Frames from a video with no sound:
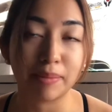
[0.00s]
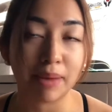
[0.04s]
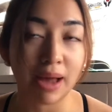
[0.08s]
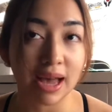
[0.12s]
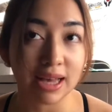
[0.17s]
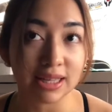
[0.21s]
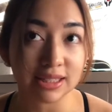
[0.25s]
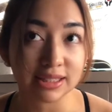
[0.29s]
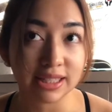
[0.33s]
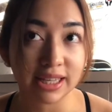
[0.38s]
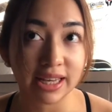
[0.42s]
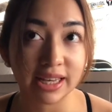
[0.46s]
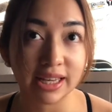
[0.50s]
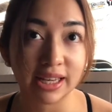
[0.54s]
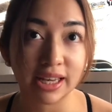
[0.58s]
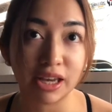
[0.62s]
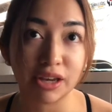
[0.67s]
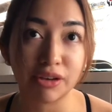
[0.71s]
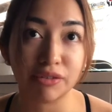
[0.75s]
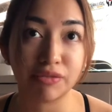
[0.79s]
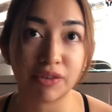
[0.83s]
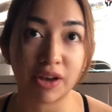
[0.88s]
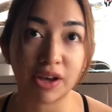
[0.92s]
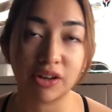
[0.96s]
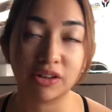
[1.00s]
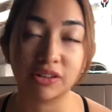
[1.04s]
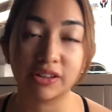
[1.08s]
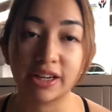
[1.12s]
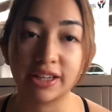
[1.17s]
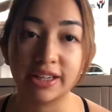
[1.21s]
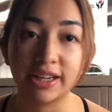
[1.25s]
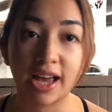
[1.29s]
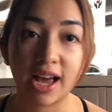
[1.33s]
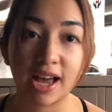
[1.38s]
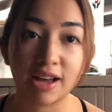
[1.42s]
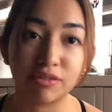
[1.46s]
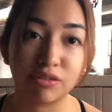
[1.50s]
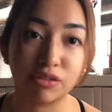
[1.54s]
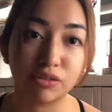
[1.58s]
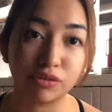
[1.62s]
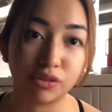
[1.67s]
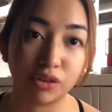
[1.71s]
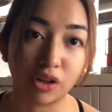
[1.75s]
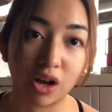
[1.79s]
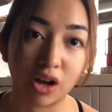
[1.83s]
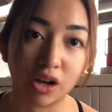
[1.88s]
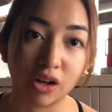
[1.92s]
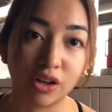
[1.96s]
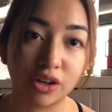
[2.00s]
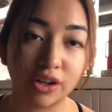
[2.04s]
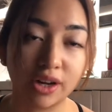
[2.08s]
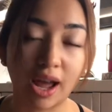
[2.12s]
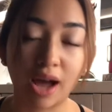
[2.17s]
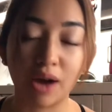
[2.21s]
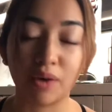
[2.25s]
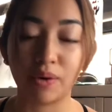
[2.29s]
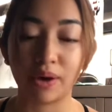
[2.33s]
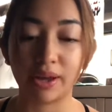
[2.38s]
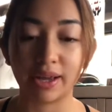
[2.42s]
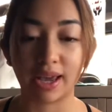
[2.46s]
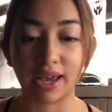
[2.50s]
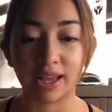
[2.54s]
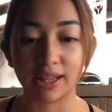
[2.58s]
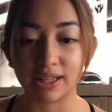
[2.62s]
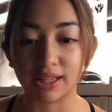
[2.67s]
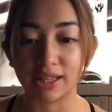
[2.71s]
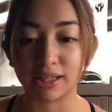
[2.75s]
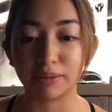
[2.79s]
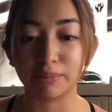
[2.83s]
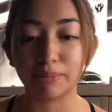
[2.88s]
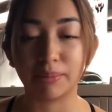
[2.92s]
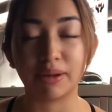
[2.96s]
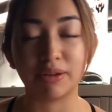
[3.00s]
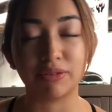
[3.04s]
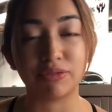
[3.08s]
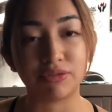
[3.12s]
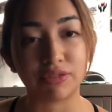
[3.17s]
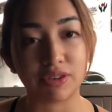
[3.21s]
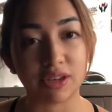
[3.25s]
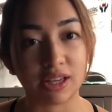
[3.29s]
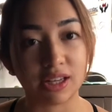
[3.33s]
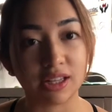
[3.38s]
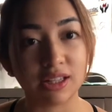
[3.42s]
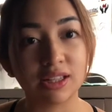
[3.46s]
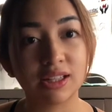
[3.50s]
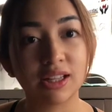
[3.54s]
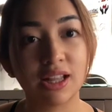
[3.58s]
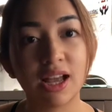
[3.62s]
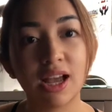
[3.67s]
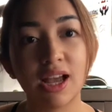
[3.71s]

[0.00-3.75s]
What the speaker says: asking if I already have a vlog on how I edit my feed.